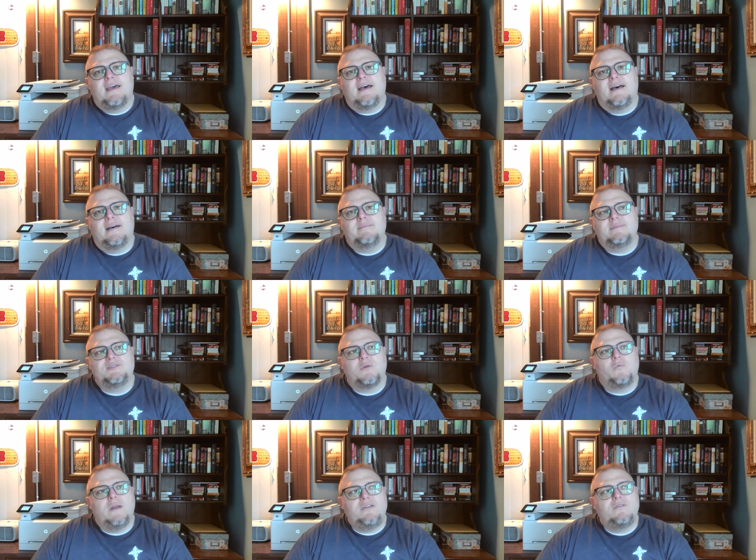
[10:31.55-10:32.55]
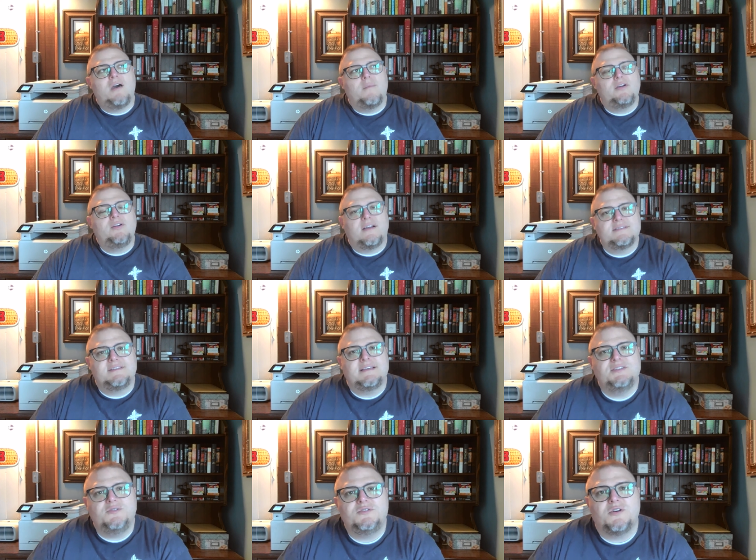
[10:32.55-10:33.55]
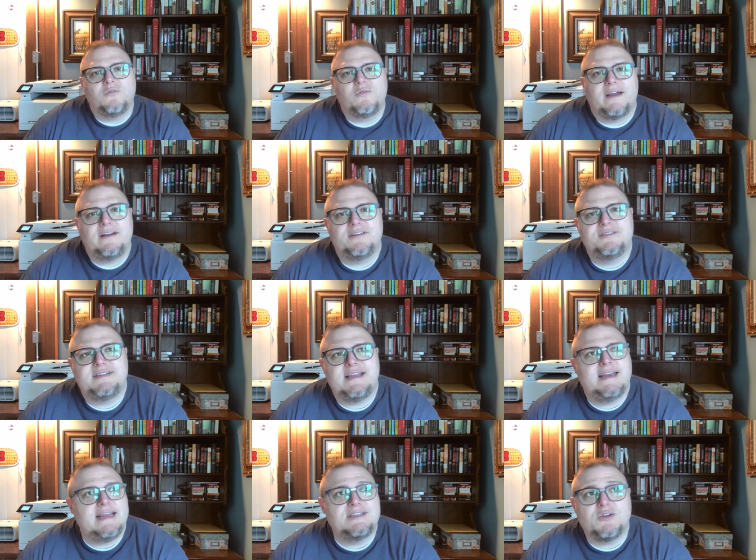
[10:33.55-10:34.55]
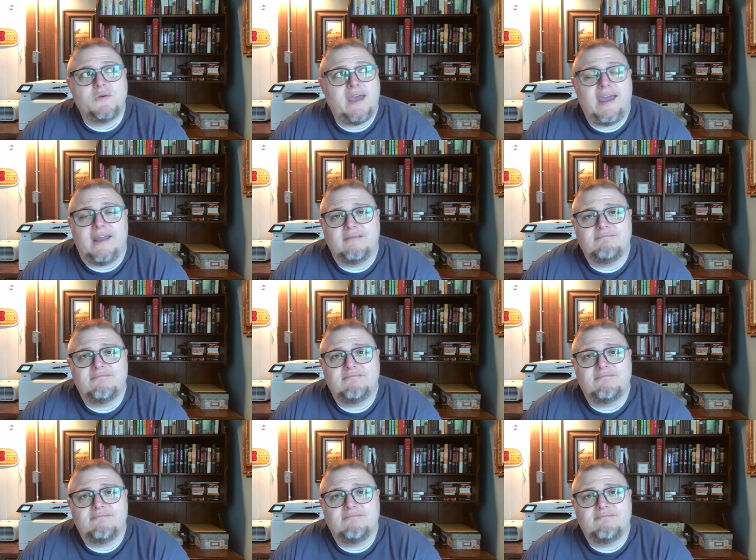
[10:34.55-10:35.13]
Um, so when you come across things you don't quite understand, it's okay.